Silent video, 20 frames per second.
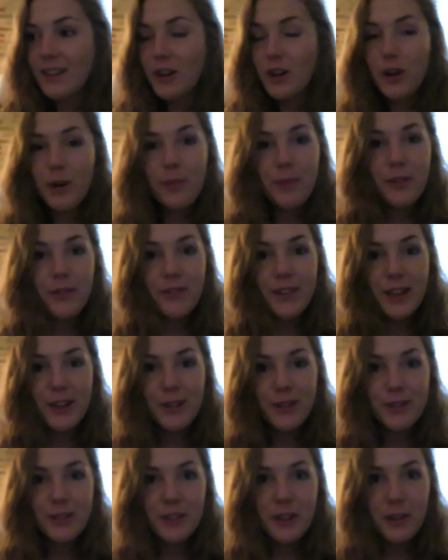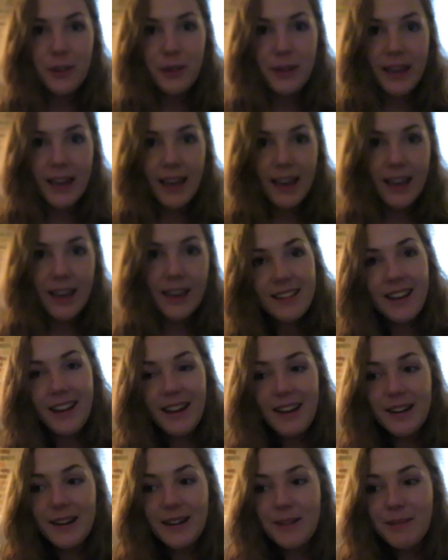Hope the videos are okay,
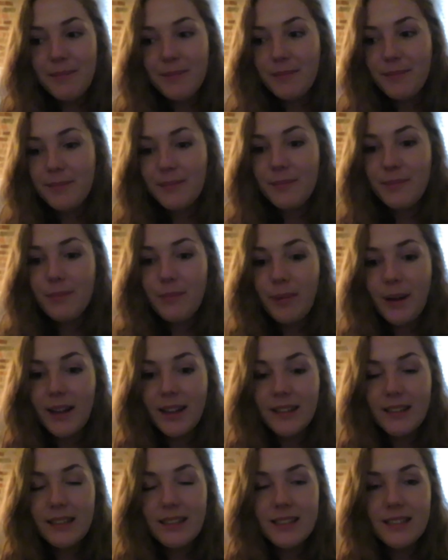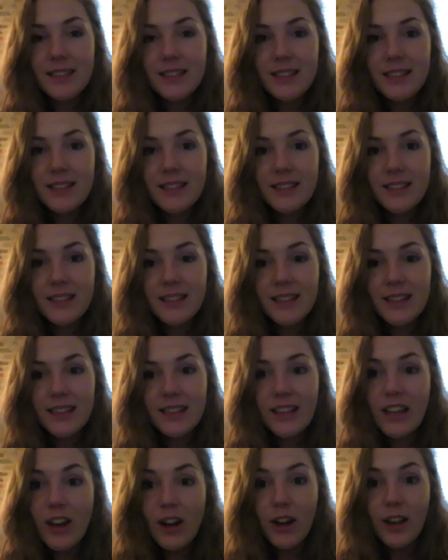but
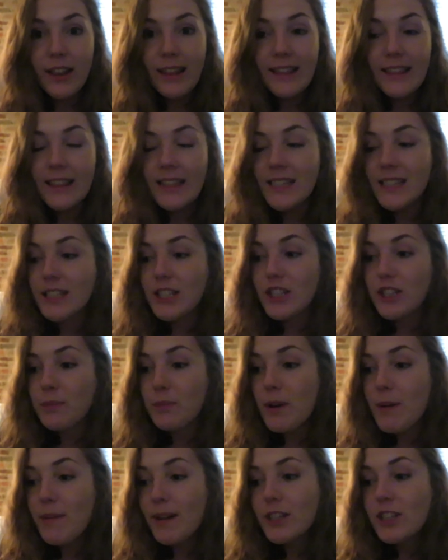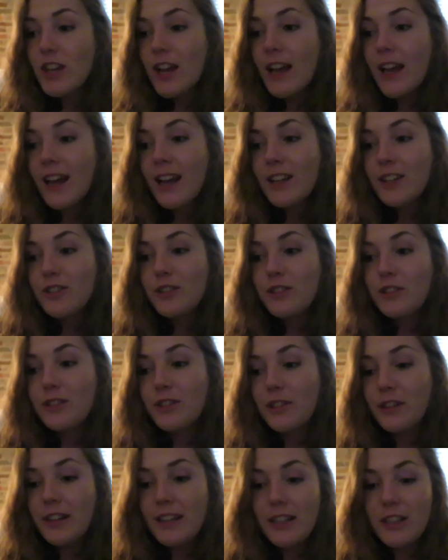yeah, this is just pretty much,
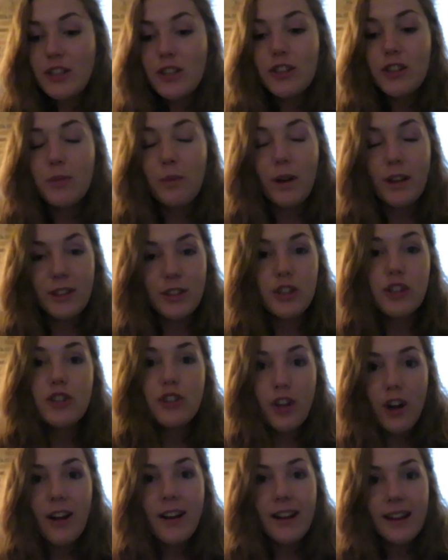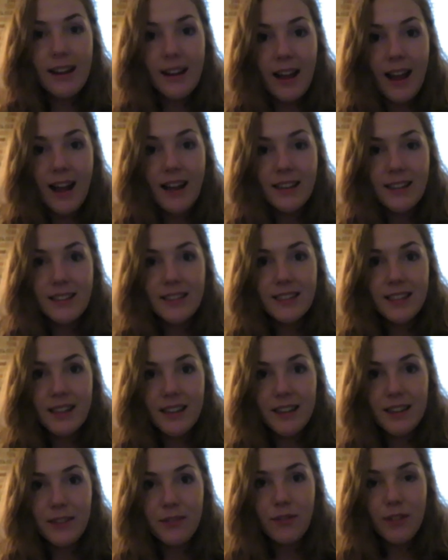it's what's starting as
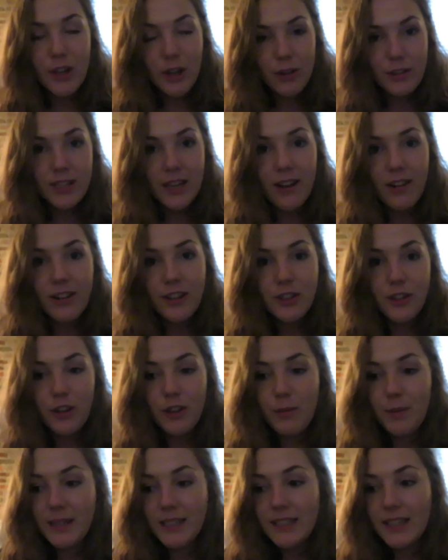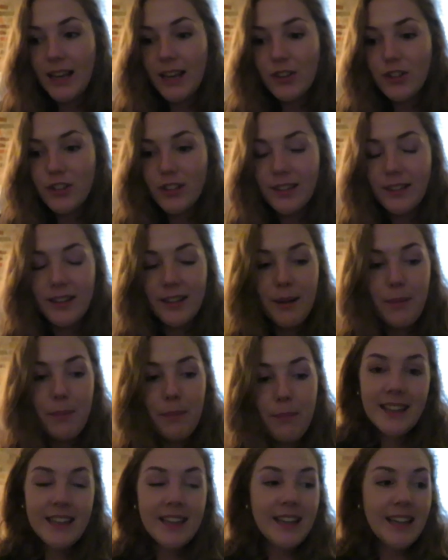a video diary documentation.
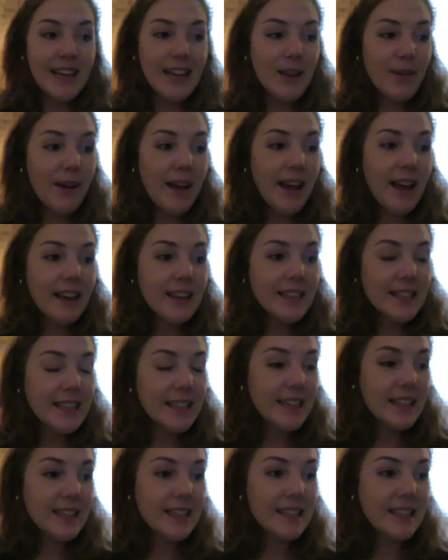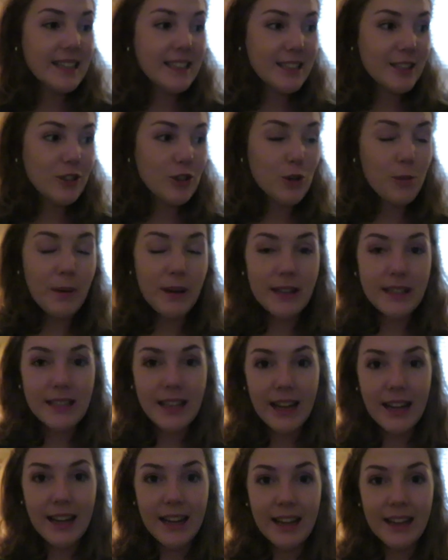Anyway, super
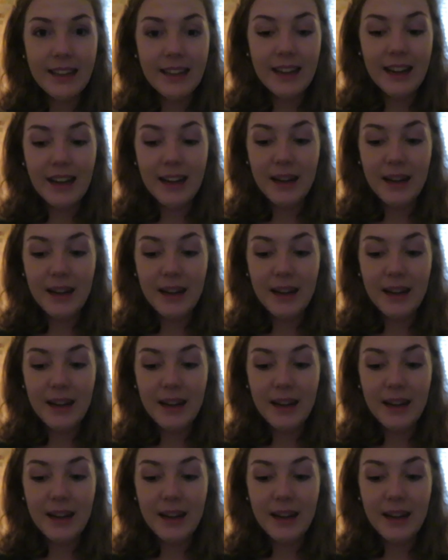exciting,